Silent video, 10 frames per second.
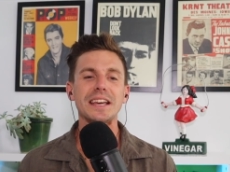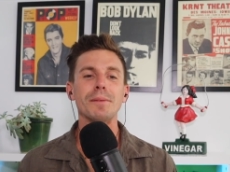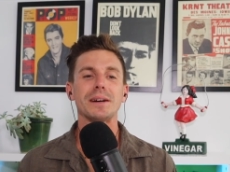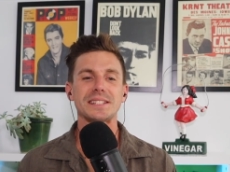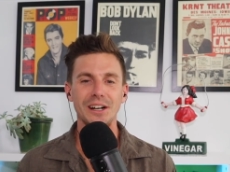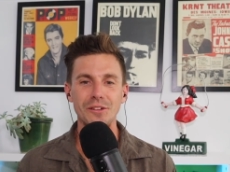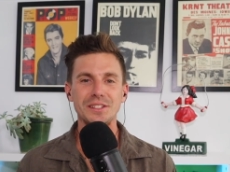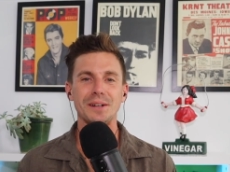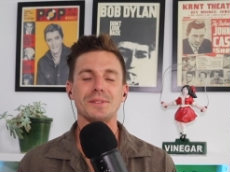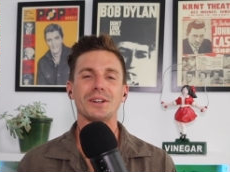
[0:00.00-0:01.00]
it in myself
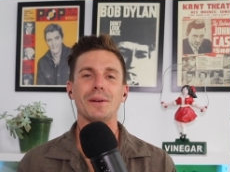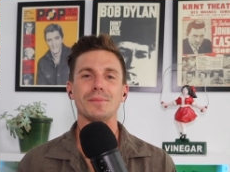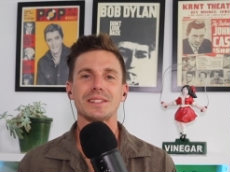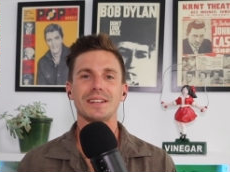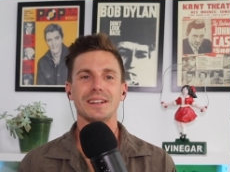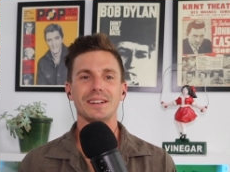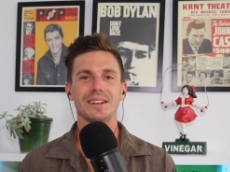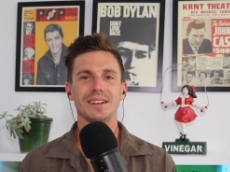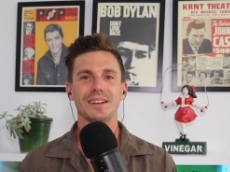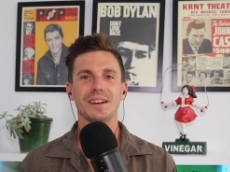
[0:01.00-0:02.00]
sometimes
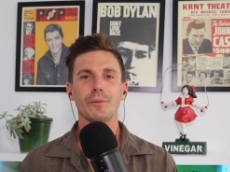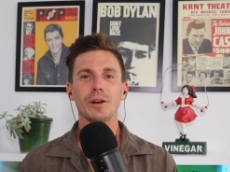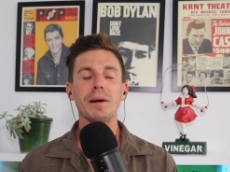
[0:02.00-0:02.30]
when